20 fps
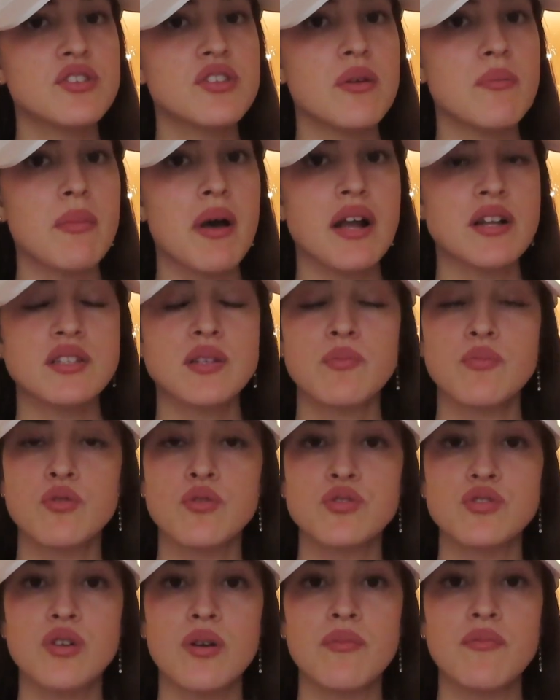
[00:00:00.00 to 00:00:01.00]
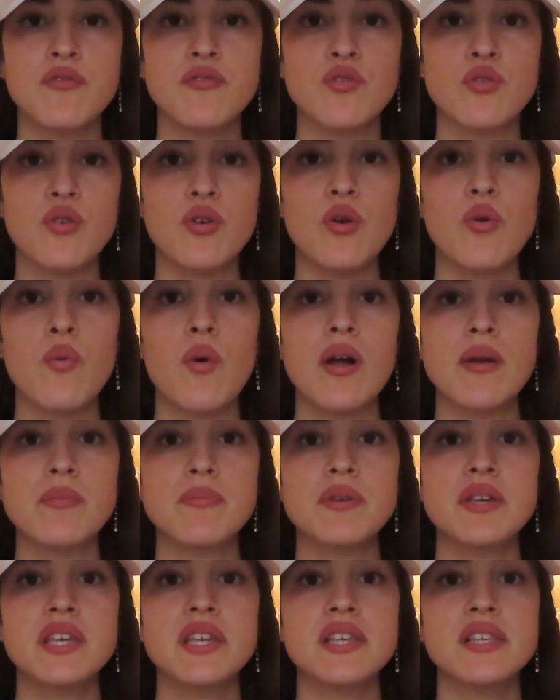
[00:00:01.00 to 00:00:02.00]
to the Magda Butrym floral one
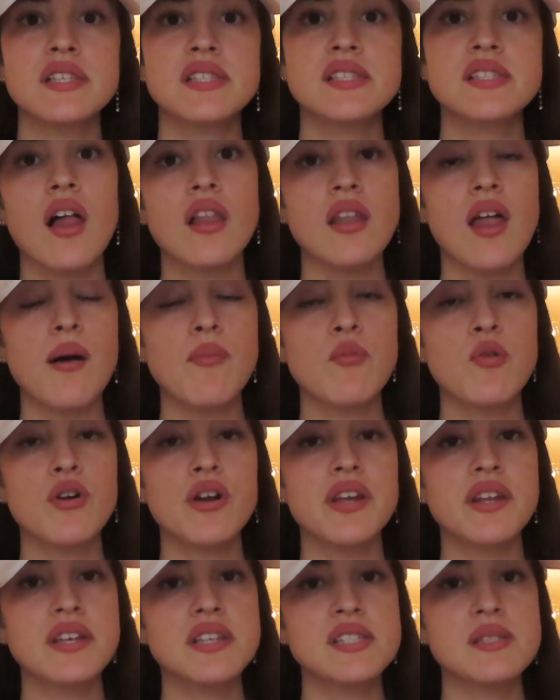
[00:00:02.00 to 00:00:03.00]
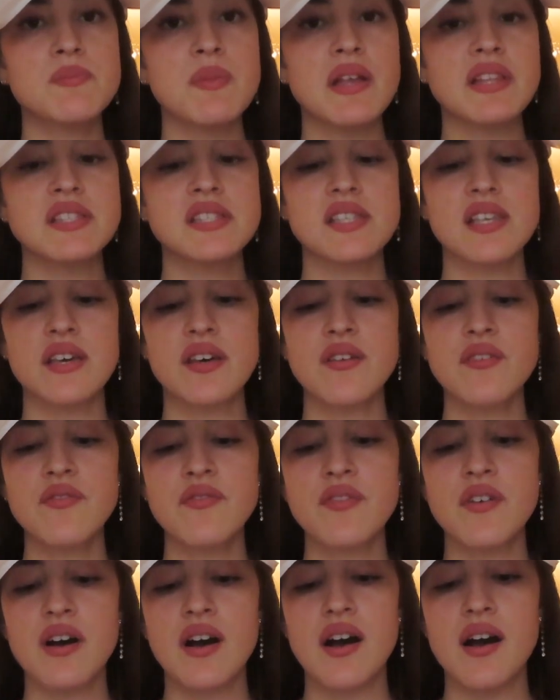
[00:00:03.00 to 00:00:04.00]
piece. A lot more
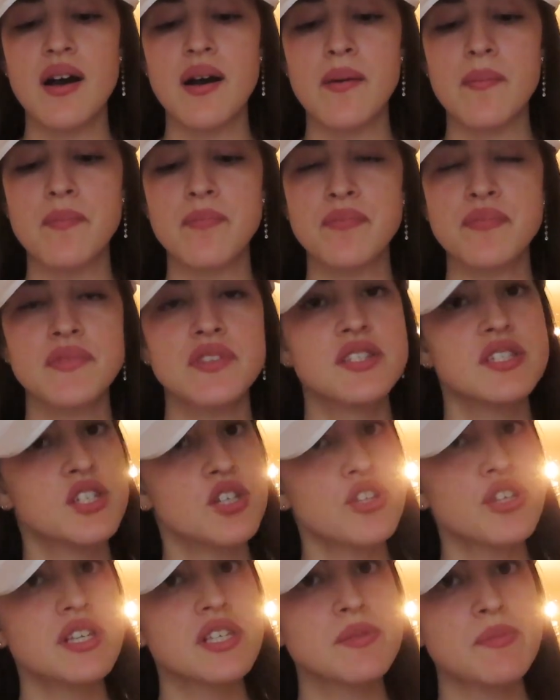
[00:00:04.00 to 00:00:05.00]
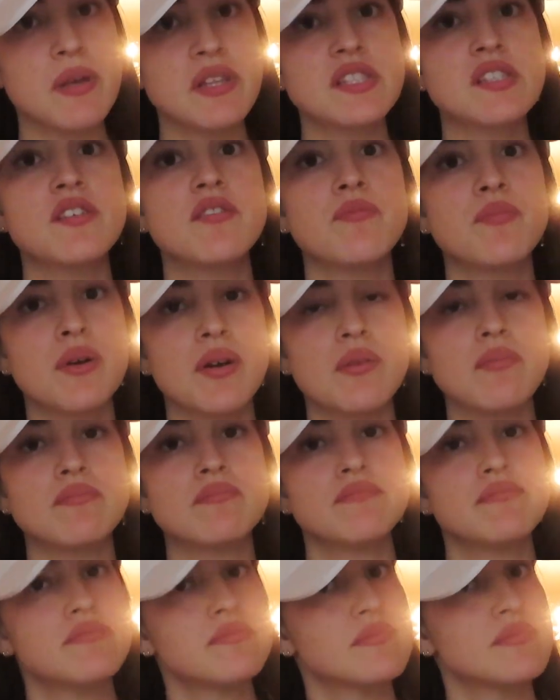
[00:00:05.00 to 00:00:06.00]
inexpensive, still expensive, but
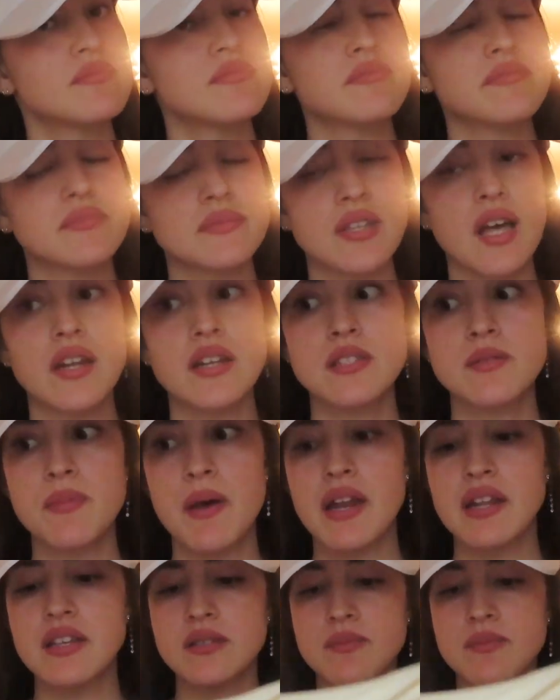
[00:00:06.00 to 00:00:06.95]
not as bad